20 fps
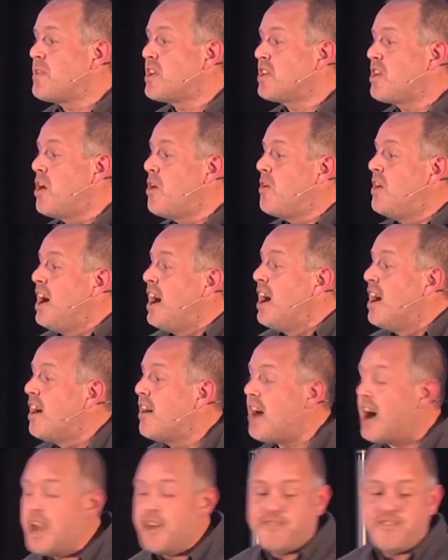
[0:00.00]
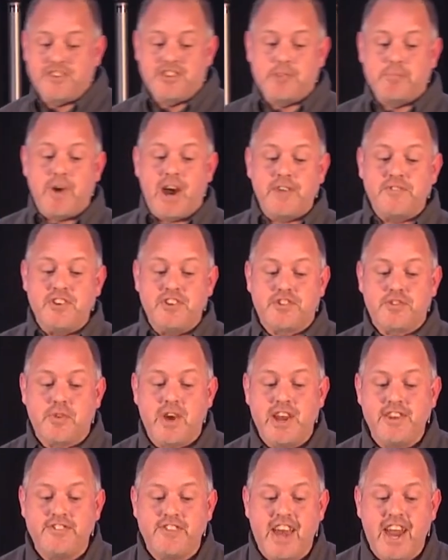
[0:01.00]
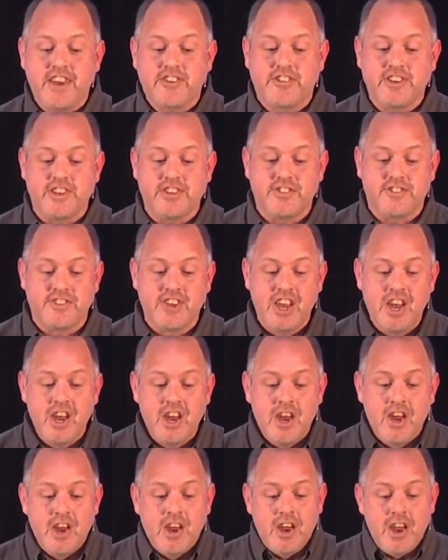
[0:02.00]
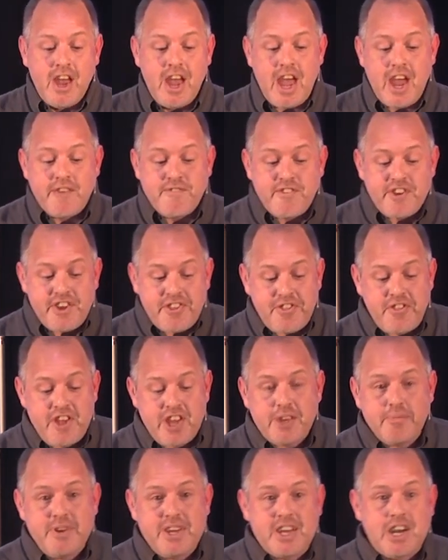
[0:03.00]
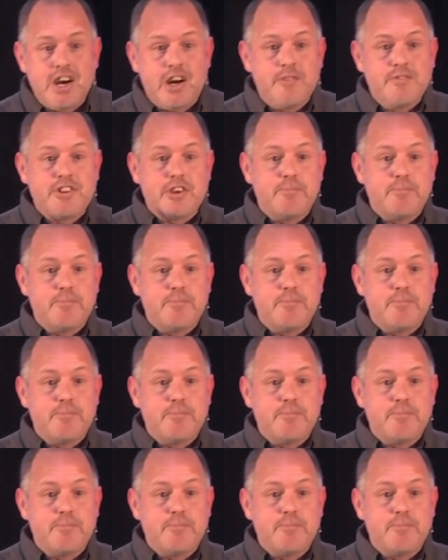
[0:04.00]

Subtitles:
we go. Life is about these transactions. Everything becomes